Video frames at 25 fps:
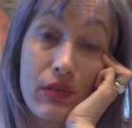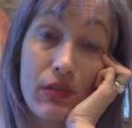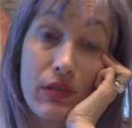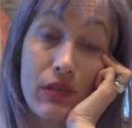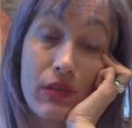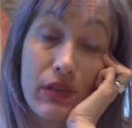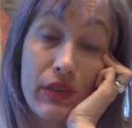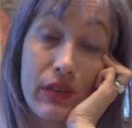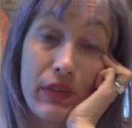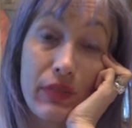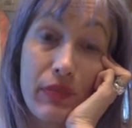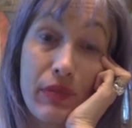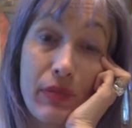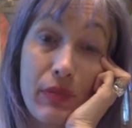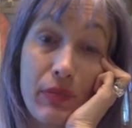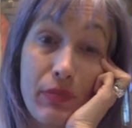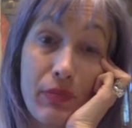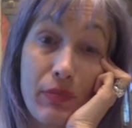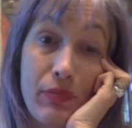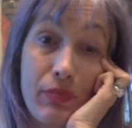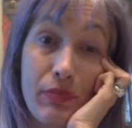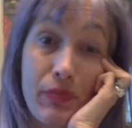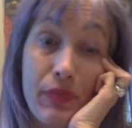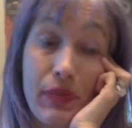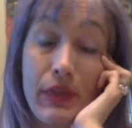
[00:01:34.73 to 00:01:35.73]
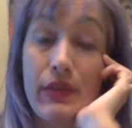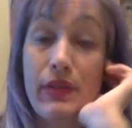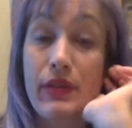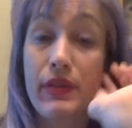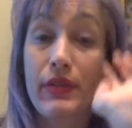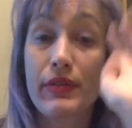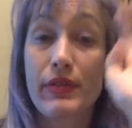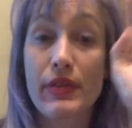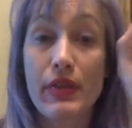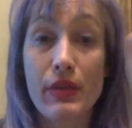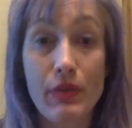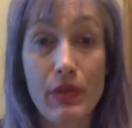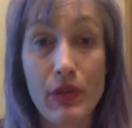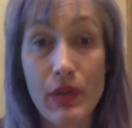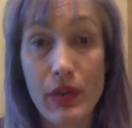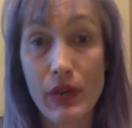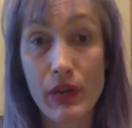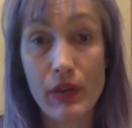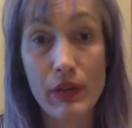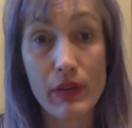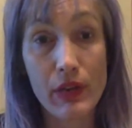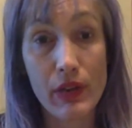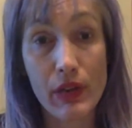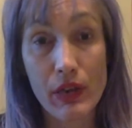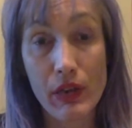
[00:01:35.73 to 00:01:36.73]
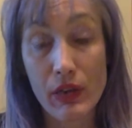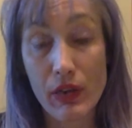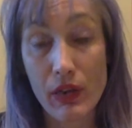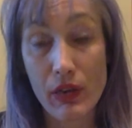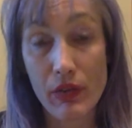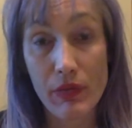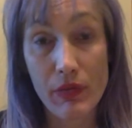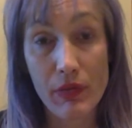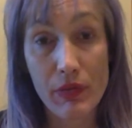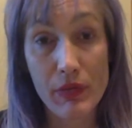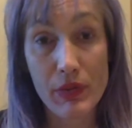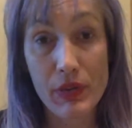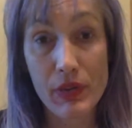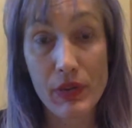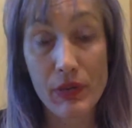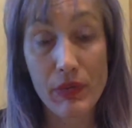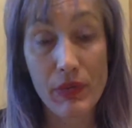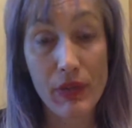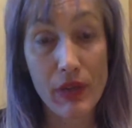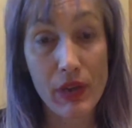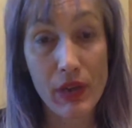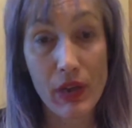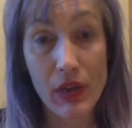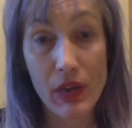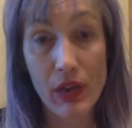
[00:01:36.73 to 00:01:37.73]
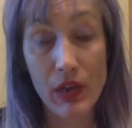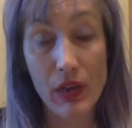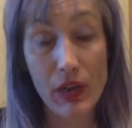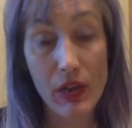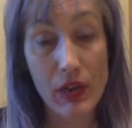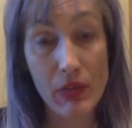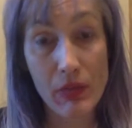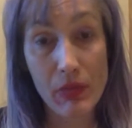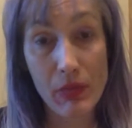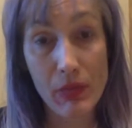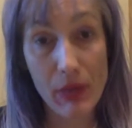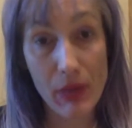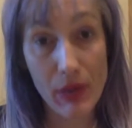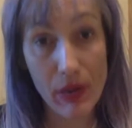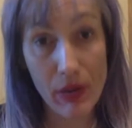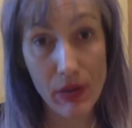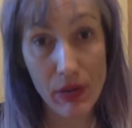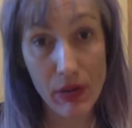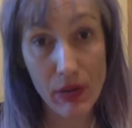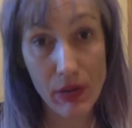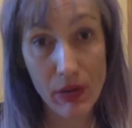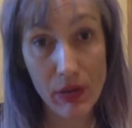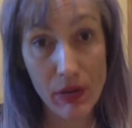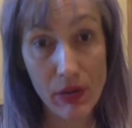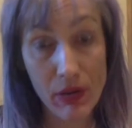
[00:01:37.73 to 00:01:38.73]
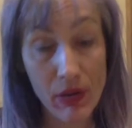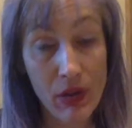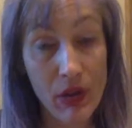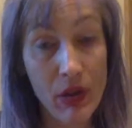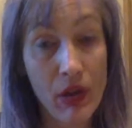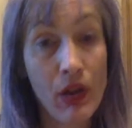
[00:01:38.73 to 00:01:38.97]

except the PTSD one I got taken off of, which I'm thinking I need to be back on.